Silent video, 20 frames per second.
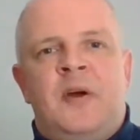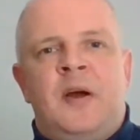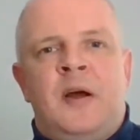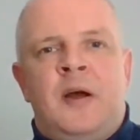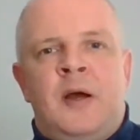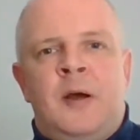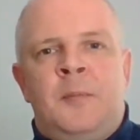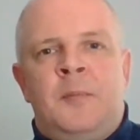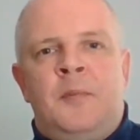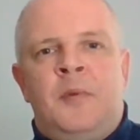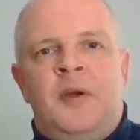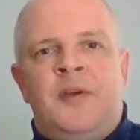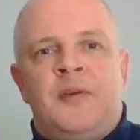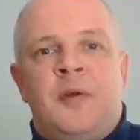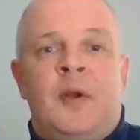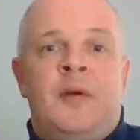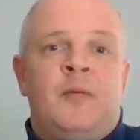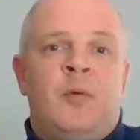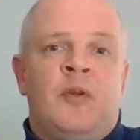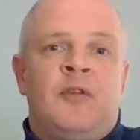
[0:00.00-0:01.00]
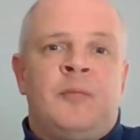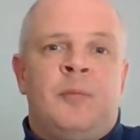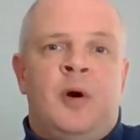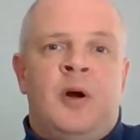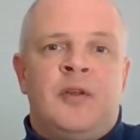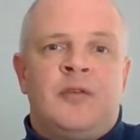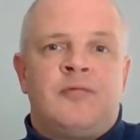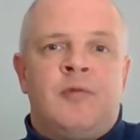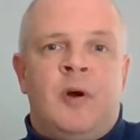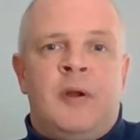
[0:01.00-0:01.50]
is on everyone's
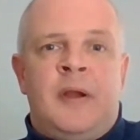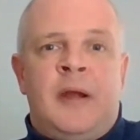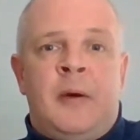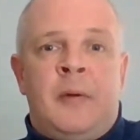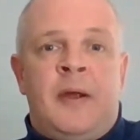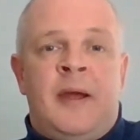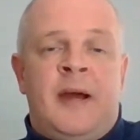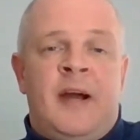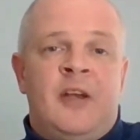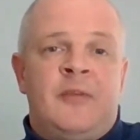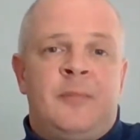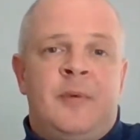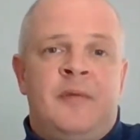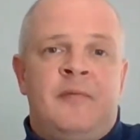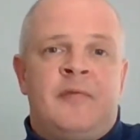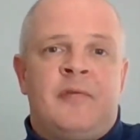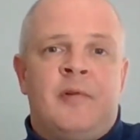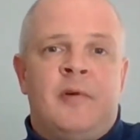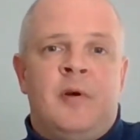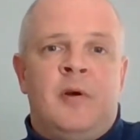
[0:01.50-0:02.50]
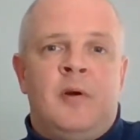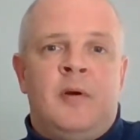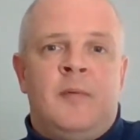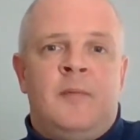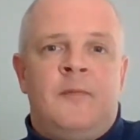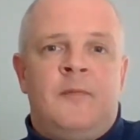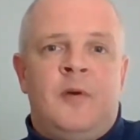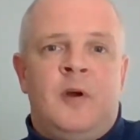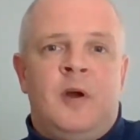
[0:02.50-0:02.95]
minds right now, and it has been for